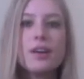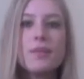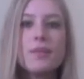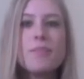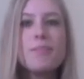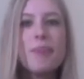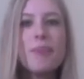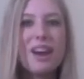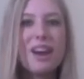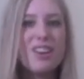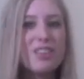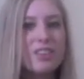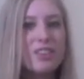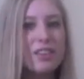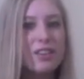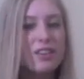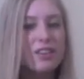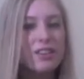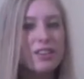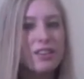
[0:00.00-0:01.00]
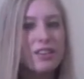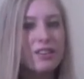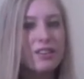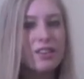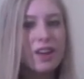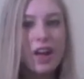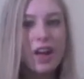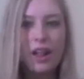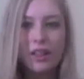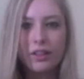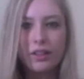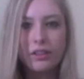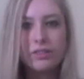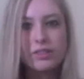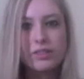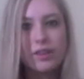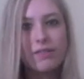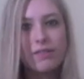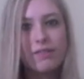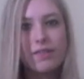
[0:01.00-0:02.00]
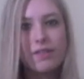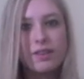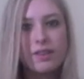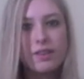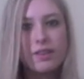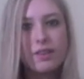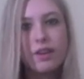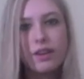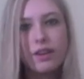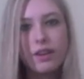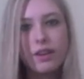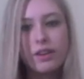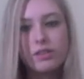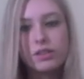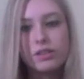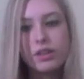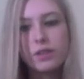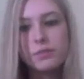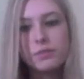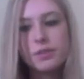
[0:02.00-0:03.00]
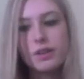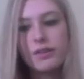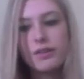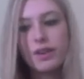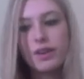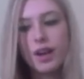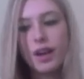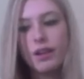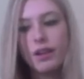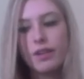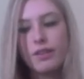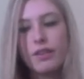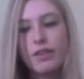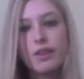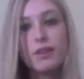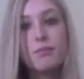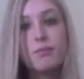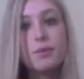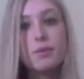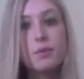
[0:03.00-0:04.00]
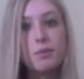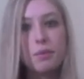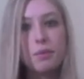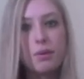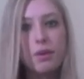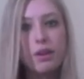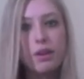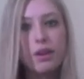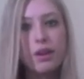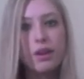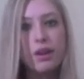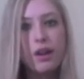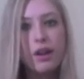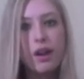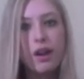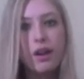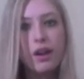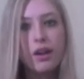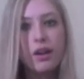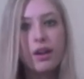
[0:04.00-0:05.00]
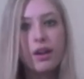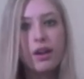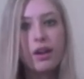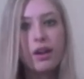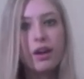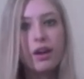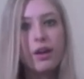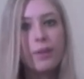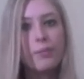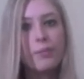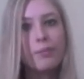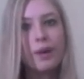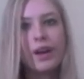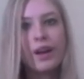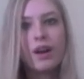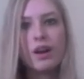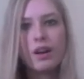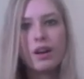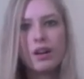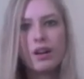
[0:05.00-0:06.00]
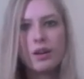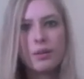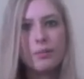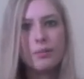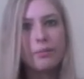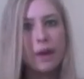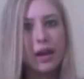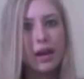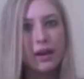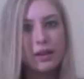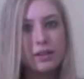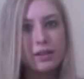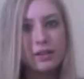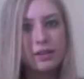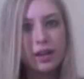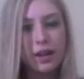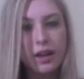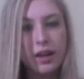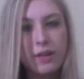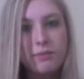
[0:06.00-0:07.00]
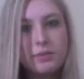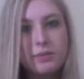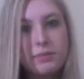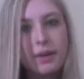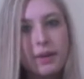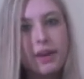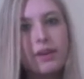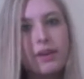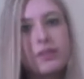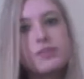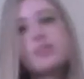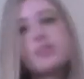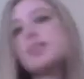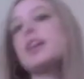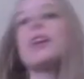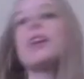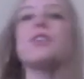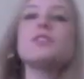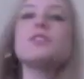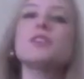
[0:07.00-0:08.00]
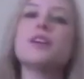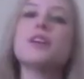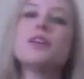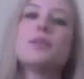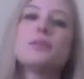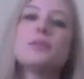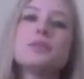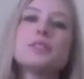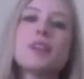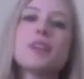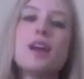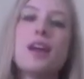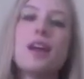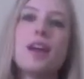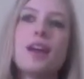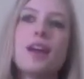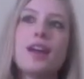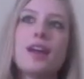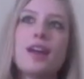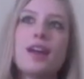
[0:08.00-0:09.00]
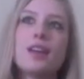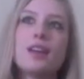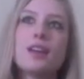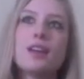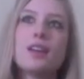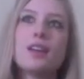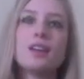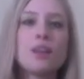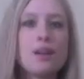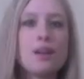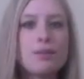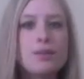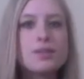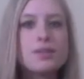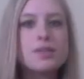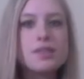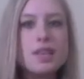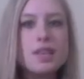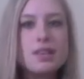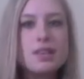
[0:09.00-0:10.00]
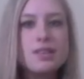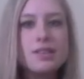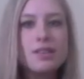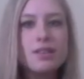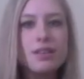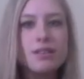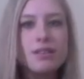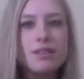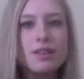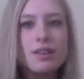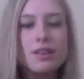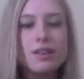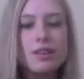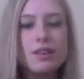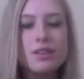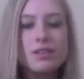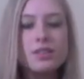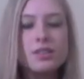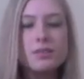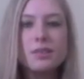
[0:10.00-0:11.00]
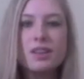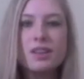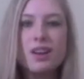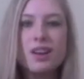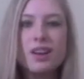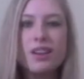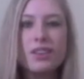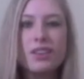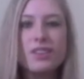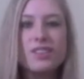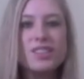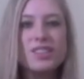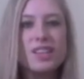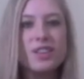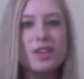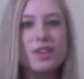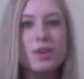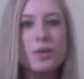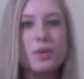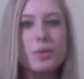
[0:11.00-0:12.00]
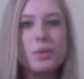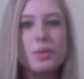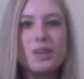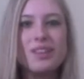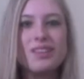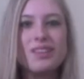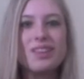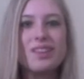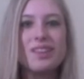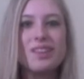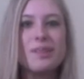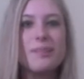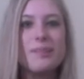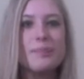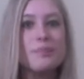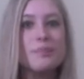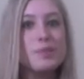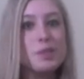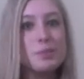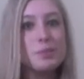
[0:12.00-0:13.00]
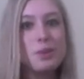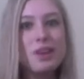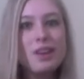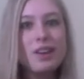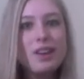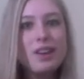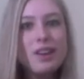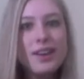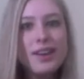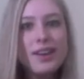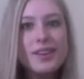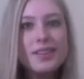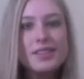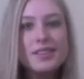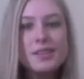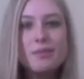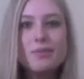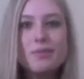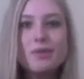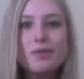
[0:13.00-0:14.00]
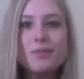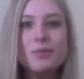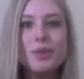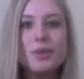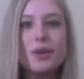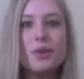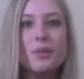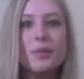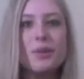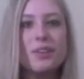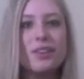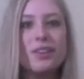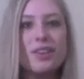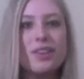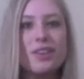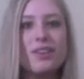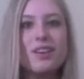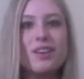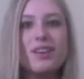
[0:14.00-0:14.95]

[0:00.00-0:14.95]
better colors of the year in terms of a color that can be worn by all body types, by all skin tones, and in every season of the year. Some of the colors, they look really springy, some of them look really